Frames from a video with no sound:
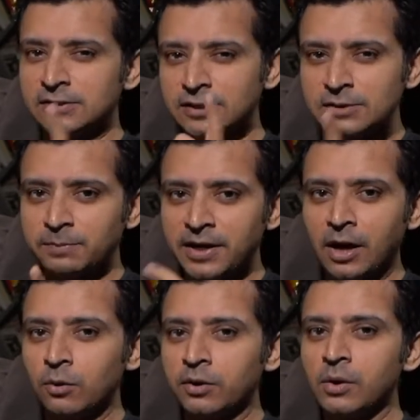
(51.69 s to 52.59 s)
just by
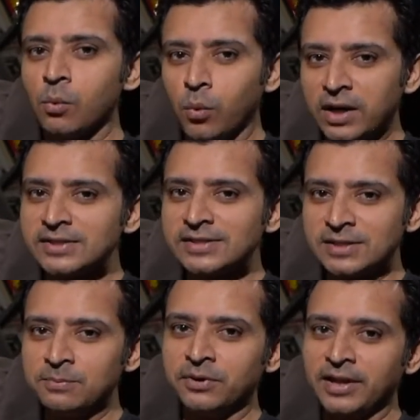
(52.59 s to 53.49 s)
downloading one
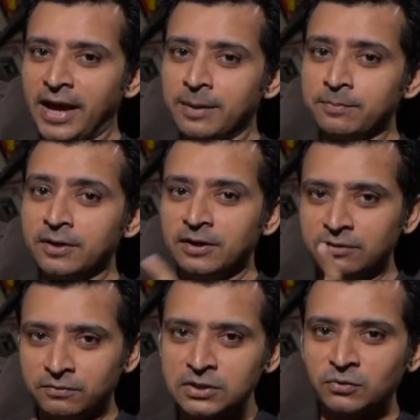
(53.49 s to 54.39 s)
simple app,
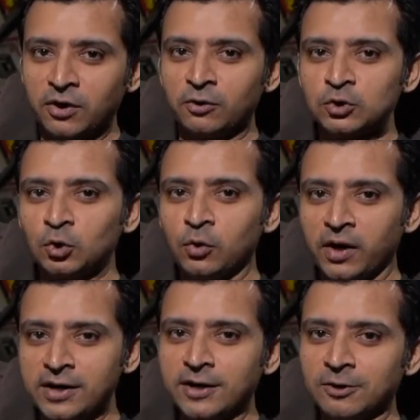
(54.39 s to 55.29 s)
which we are going to show you
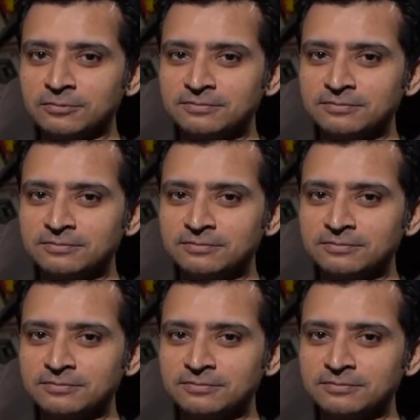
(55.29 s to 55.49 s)
right now.